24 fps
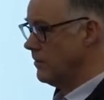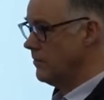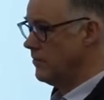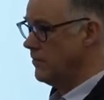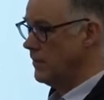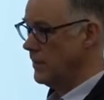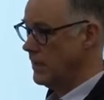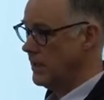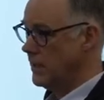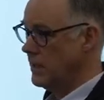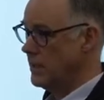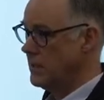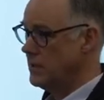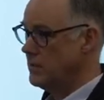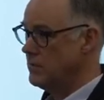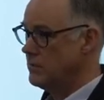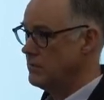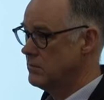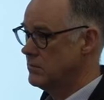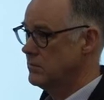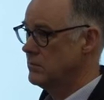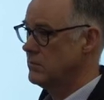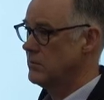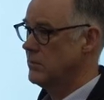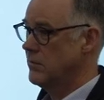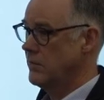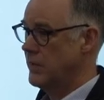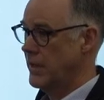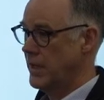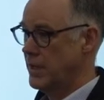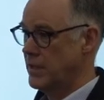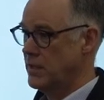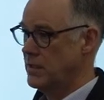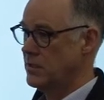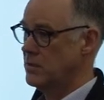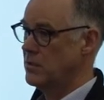feed,
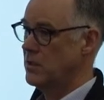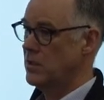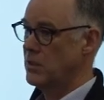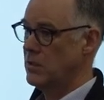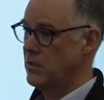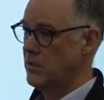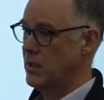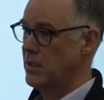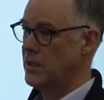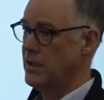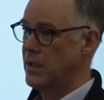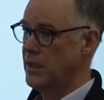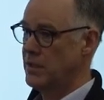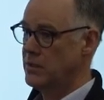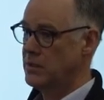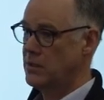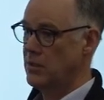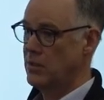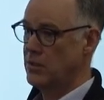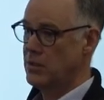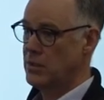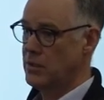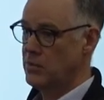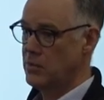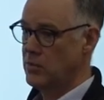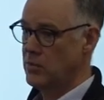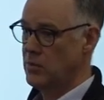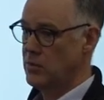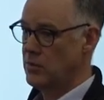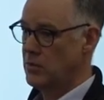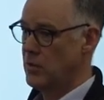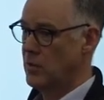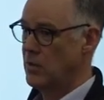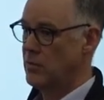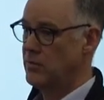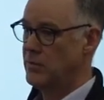they can tolerate that salty water
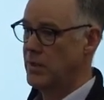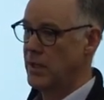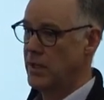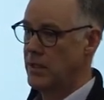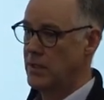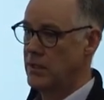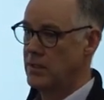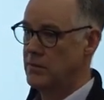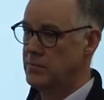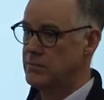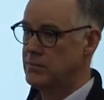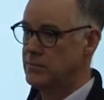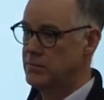a lot better.